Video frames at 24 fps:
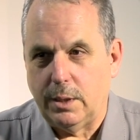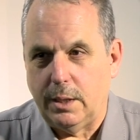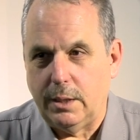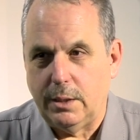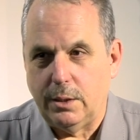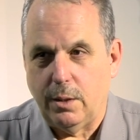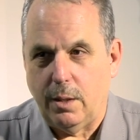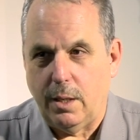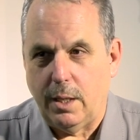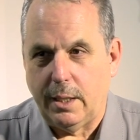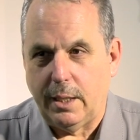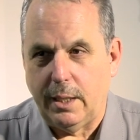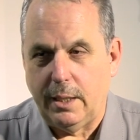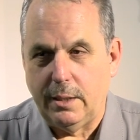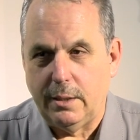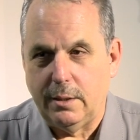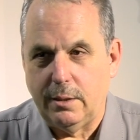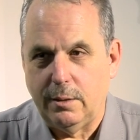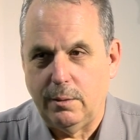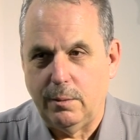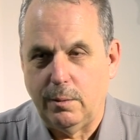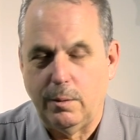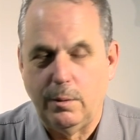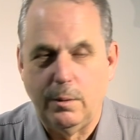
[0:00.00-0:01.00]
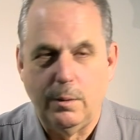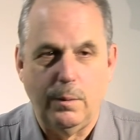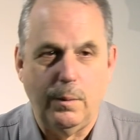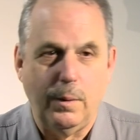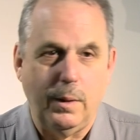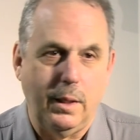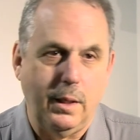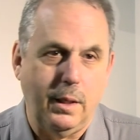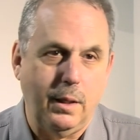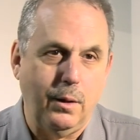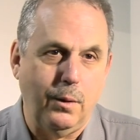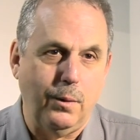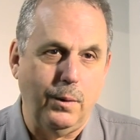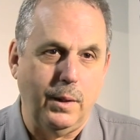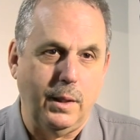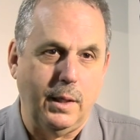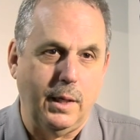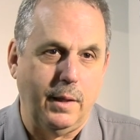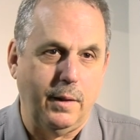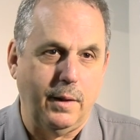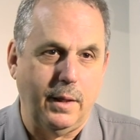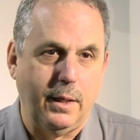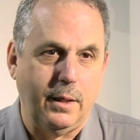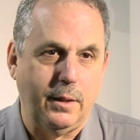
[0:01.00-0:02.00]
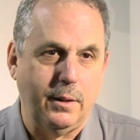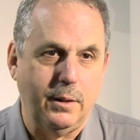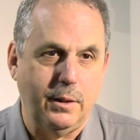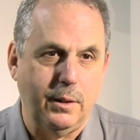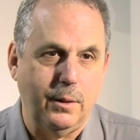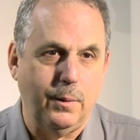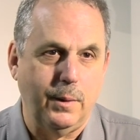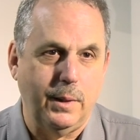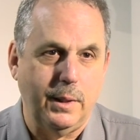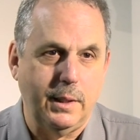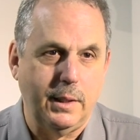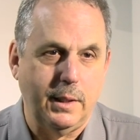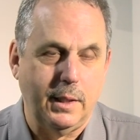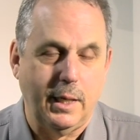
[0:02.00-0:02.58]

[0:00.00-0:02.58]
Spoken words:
talking to, or who did I think could do it.